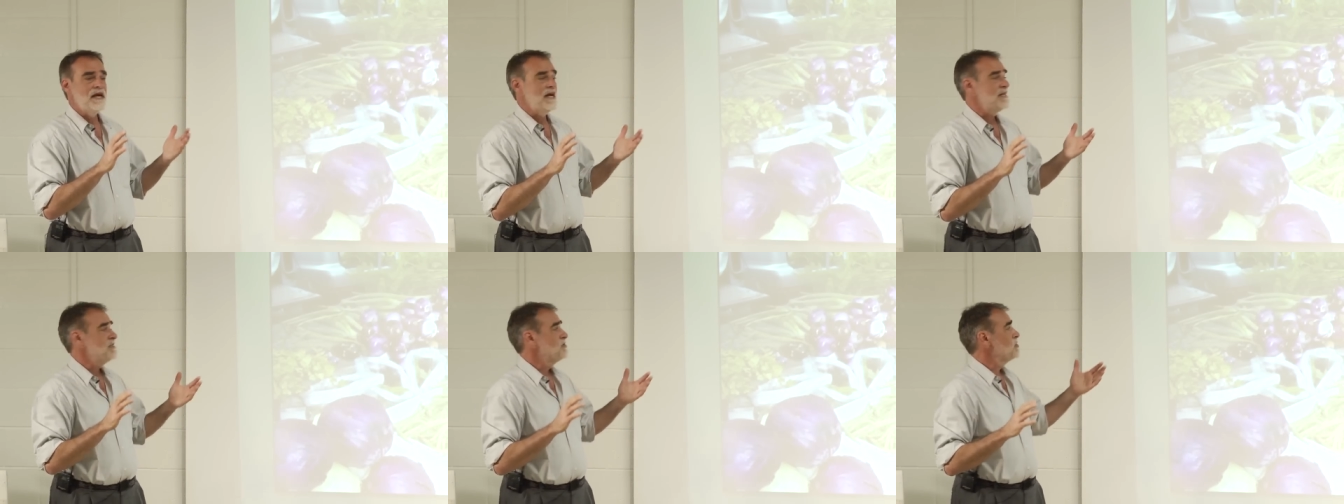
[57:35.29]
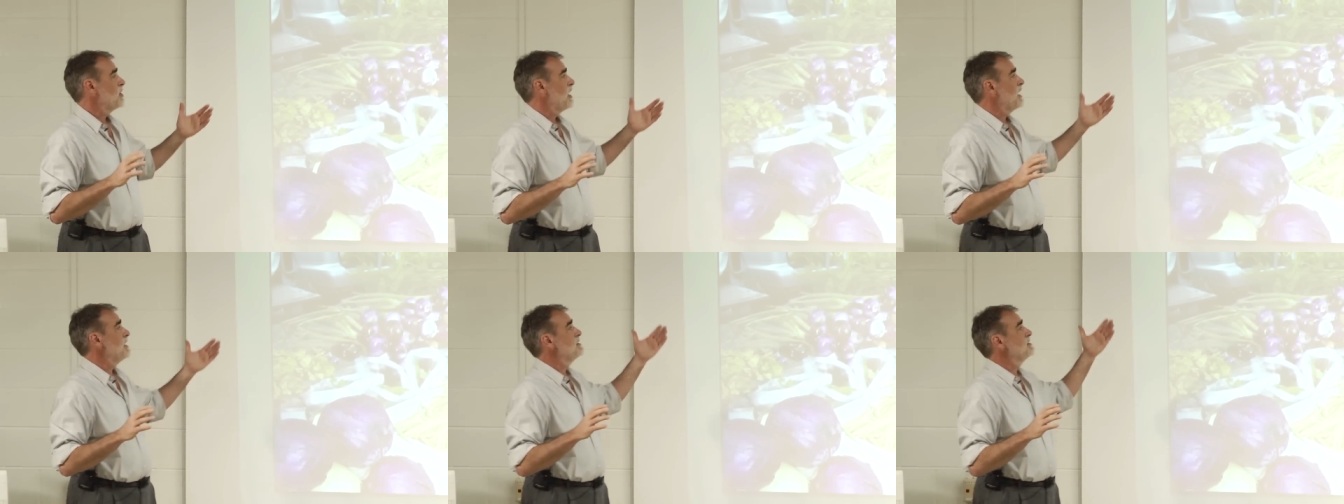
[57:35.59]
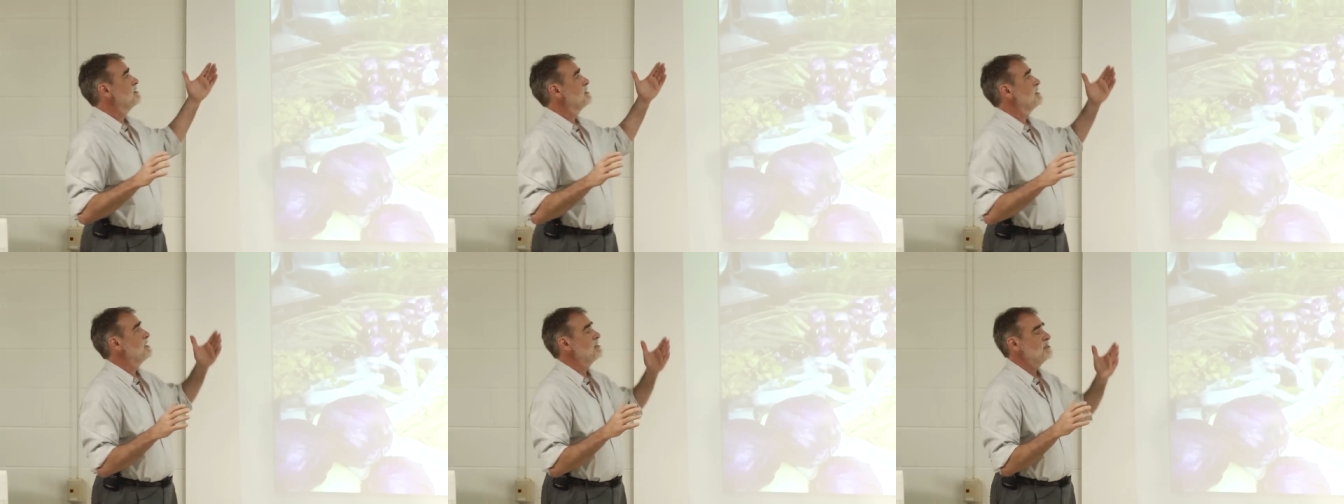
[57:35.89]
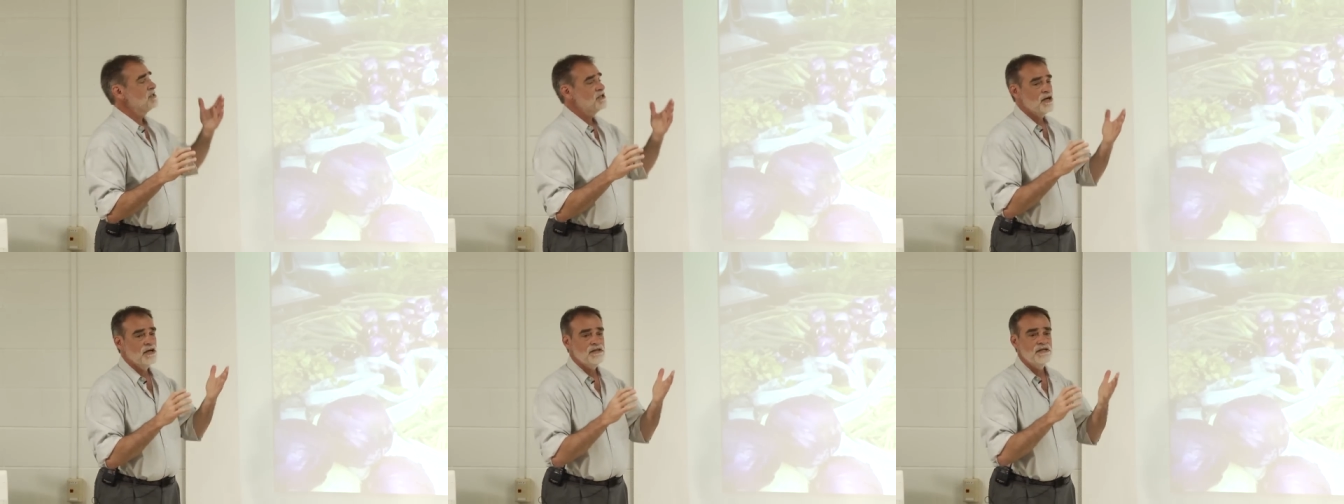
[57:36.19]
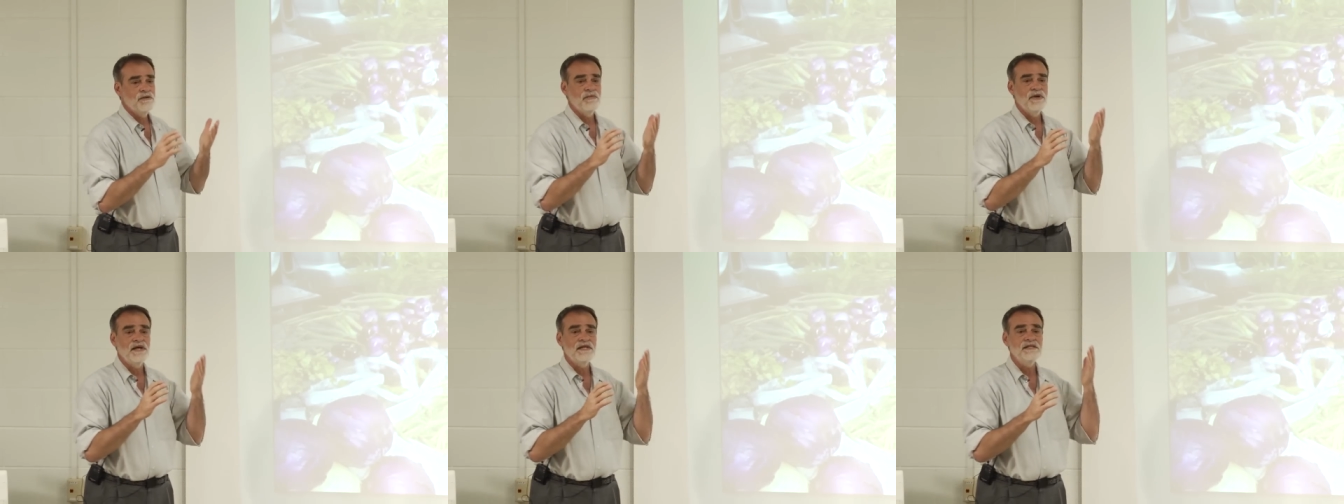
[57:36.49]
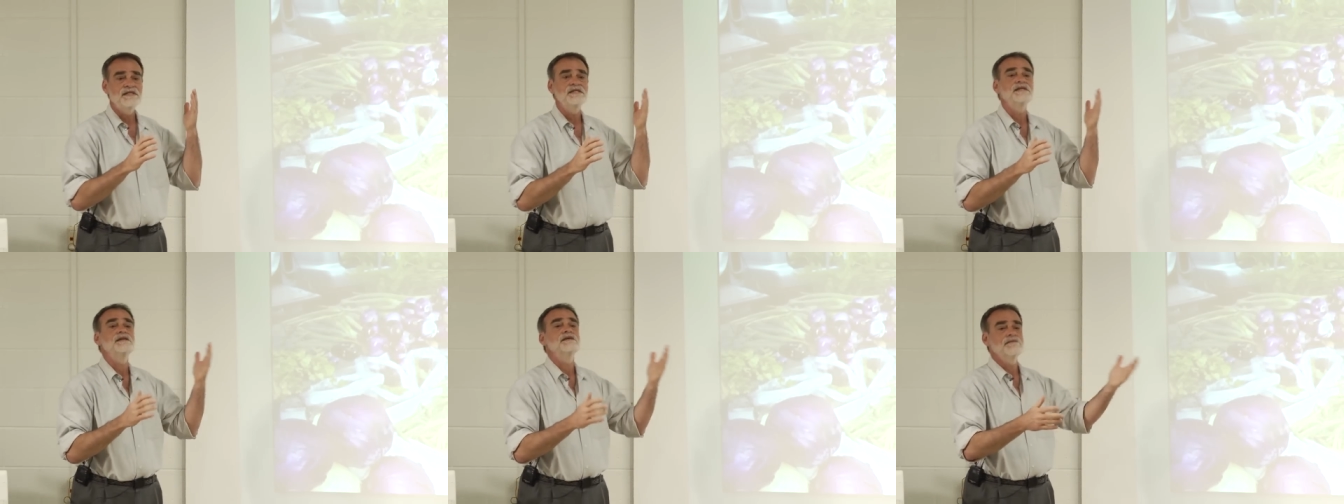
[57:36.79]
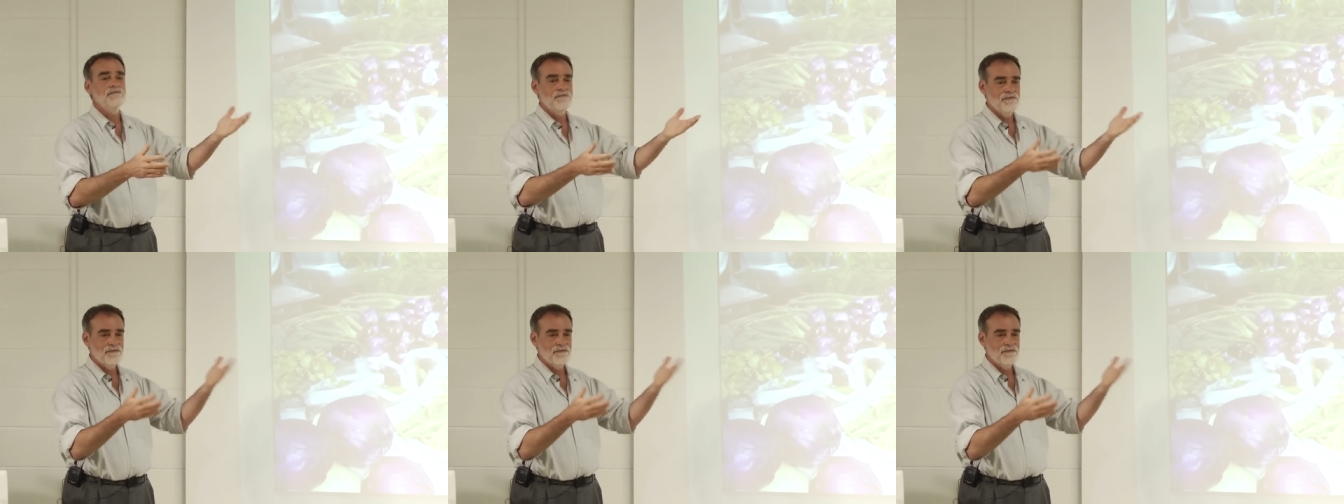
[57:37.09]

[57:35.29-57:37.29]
and try to and, start and